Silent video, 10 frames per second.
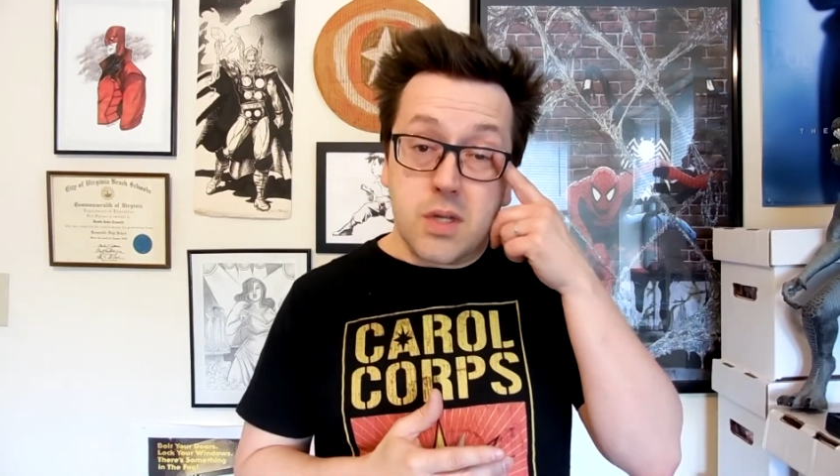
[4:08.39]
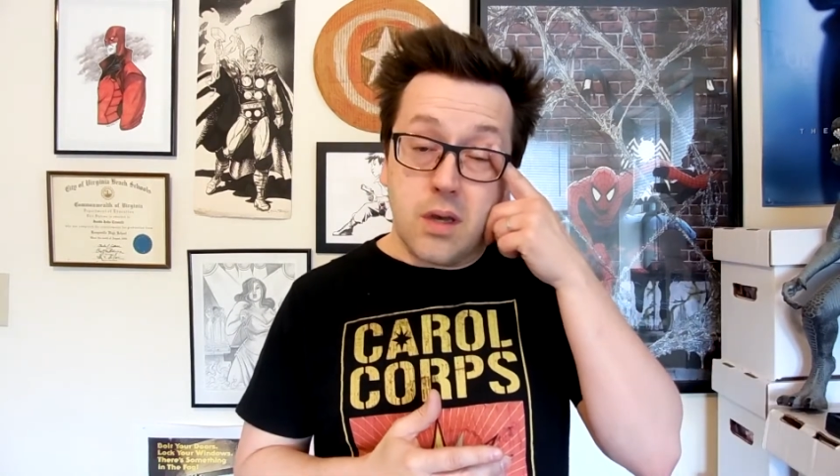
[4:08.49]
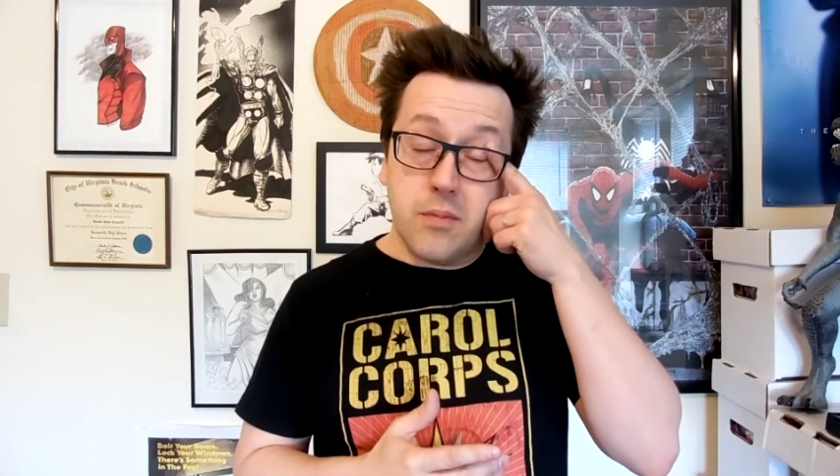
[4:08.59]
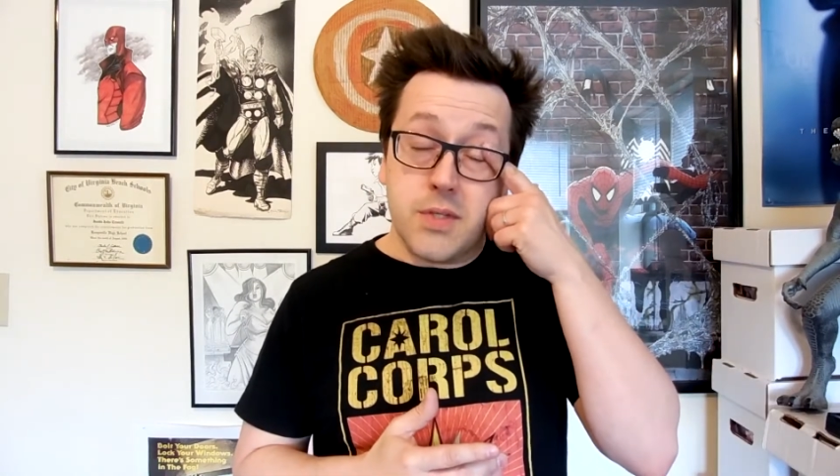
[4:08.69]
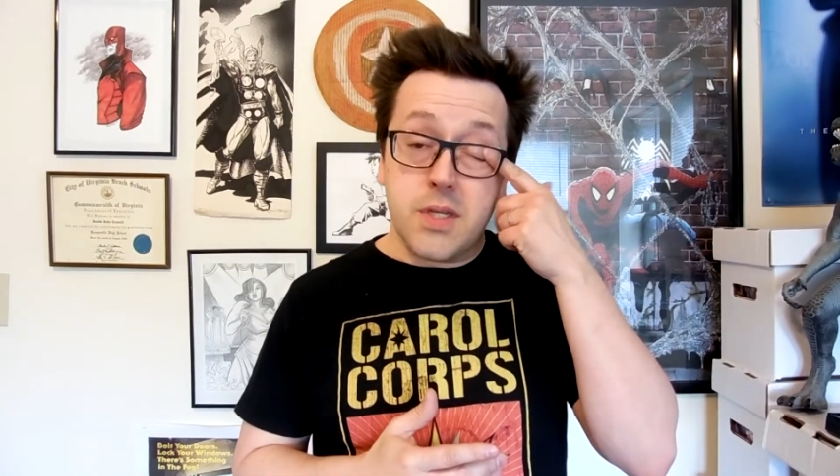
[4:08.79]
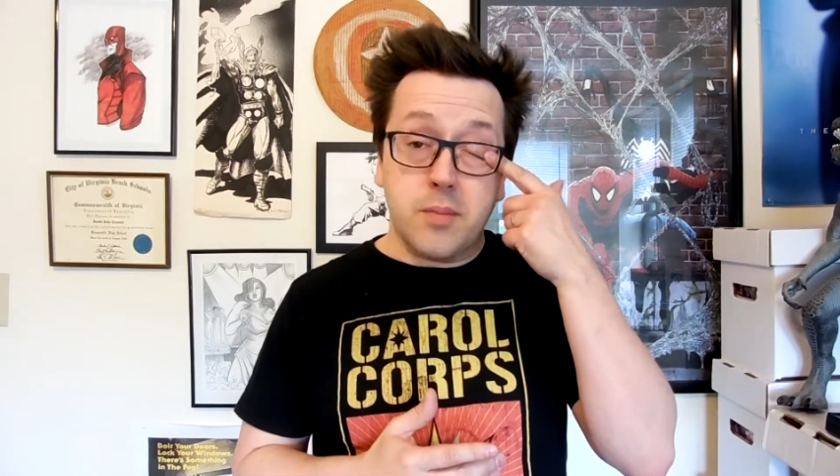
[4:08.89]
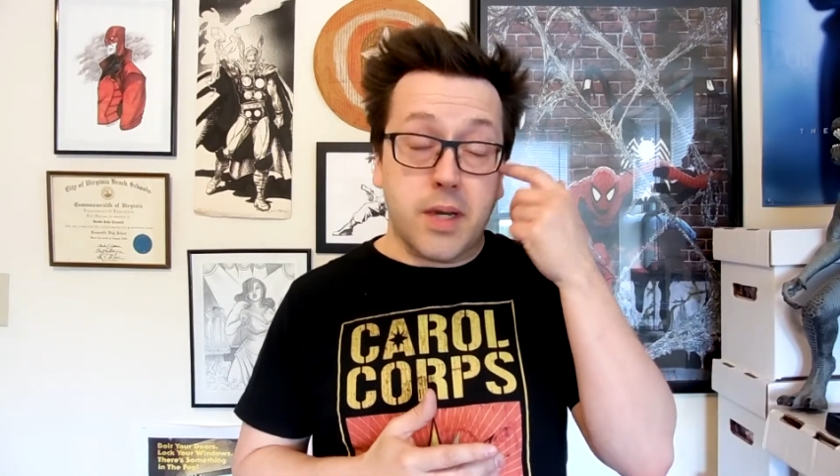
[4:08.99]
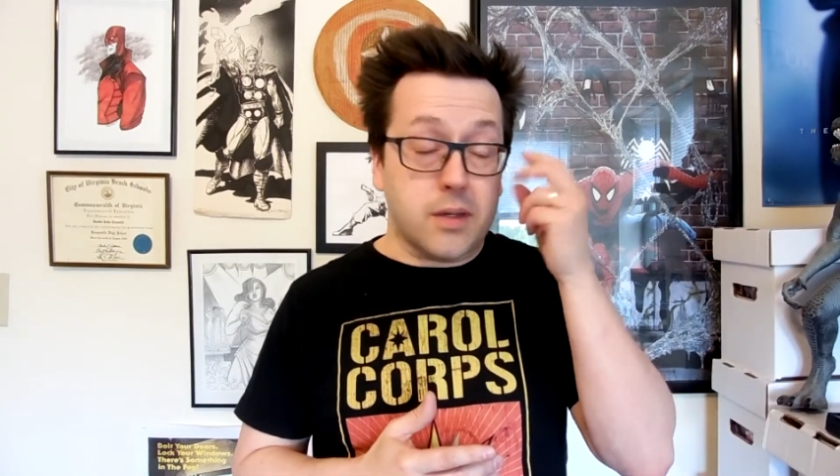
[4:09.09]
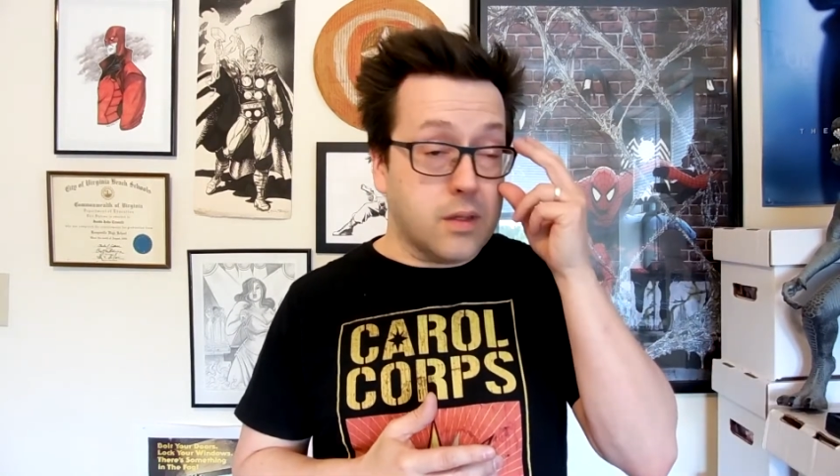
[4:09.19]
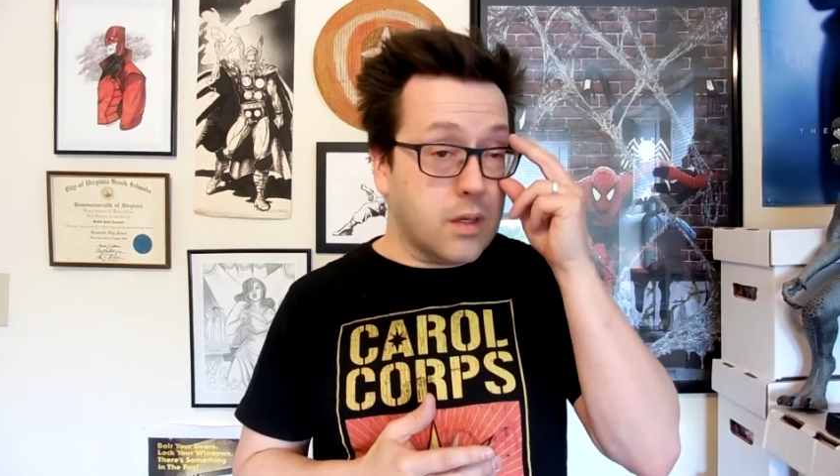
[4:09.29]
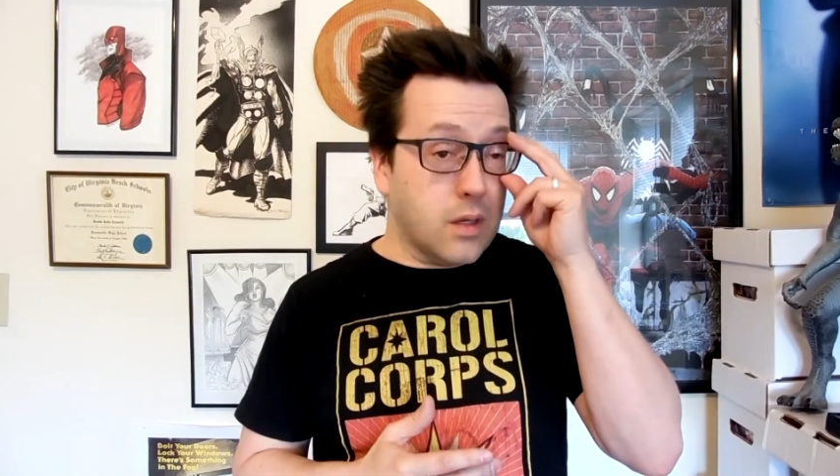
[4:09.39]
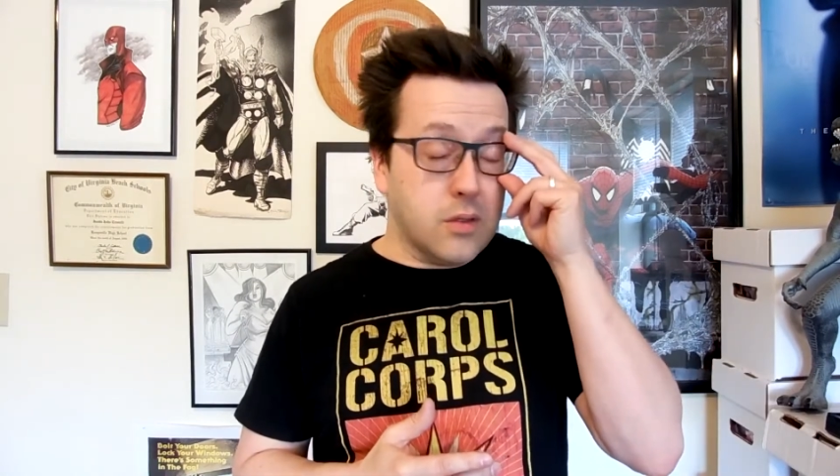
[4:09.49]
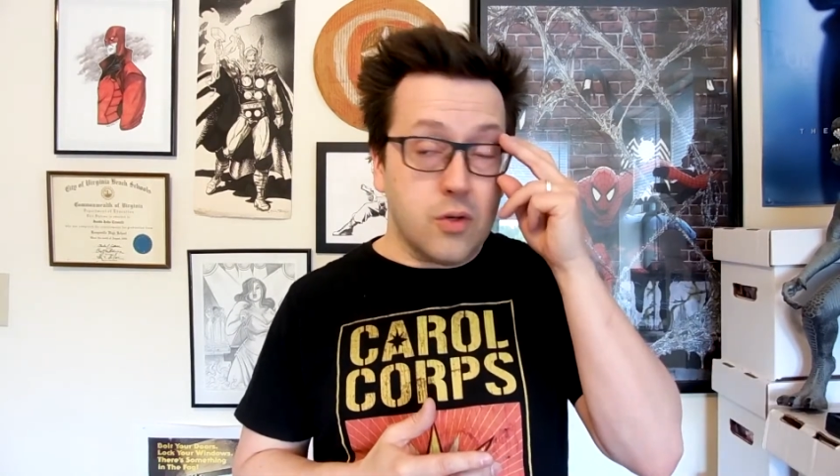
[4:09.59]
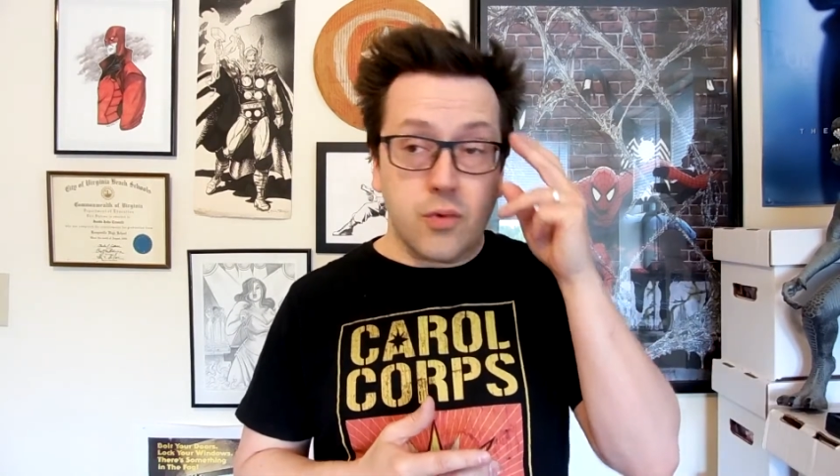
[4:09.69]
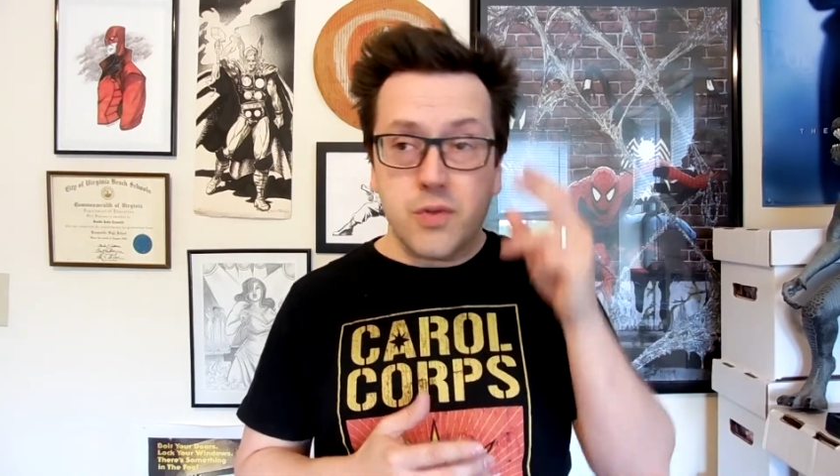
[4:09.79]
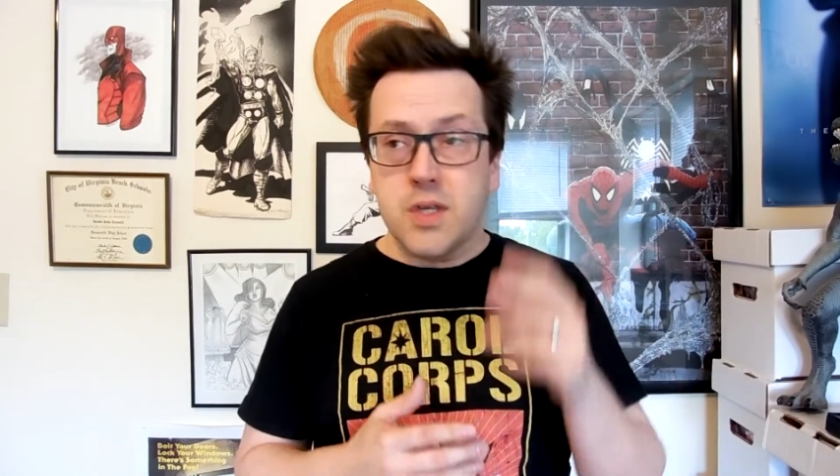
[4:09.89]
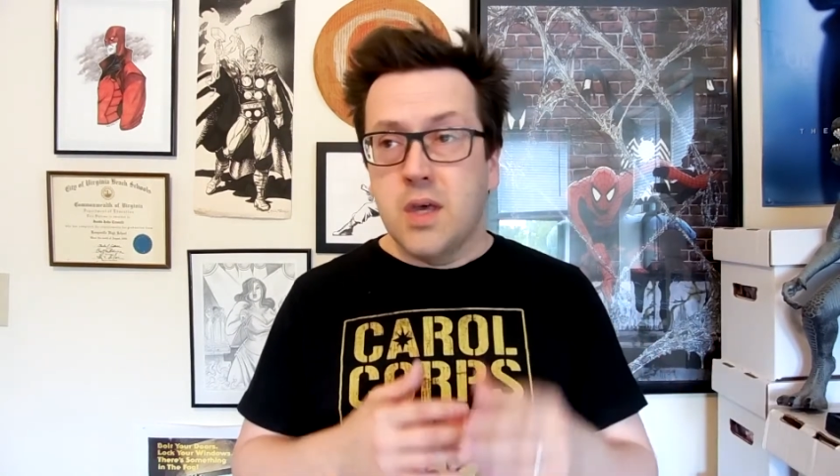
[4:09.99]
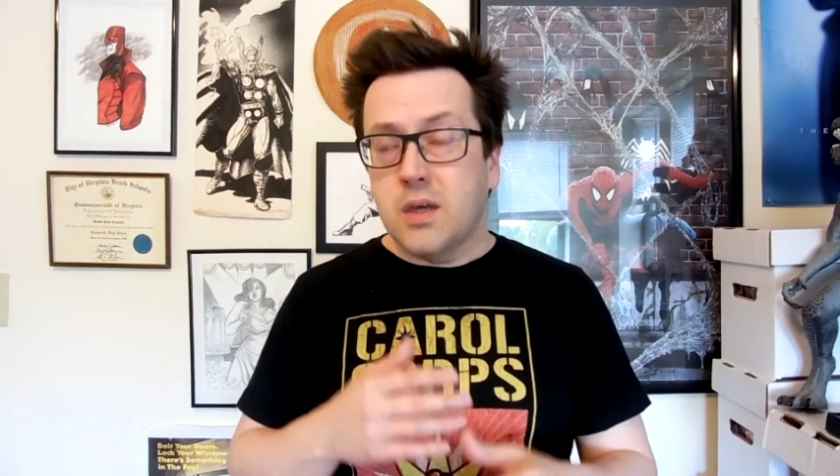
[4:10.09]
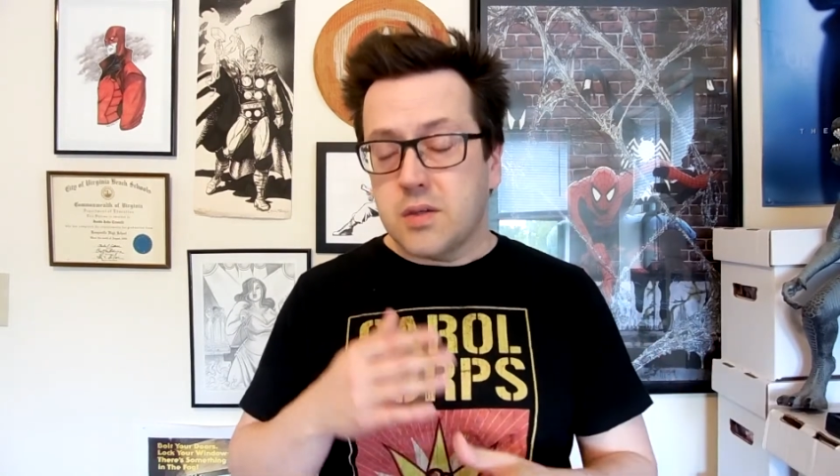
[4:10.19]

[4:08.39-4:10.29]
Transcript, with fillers: of the cinematic universe,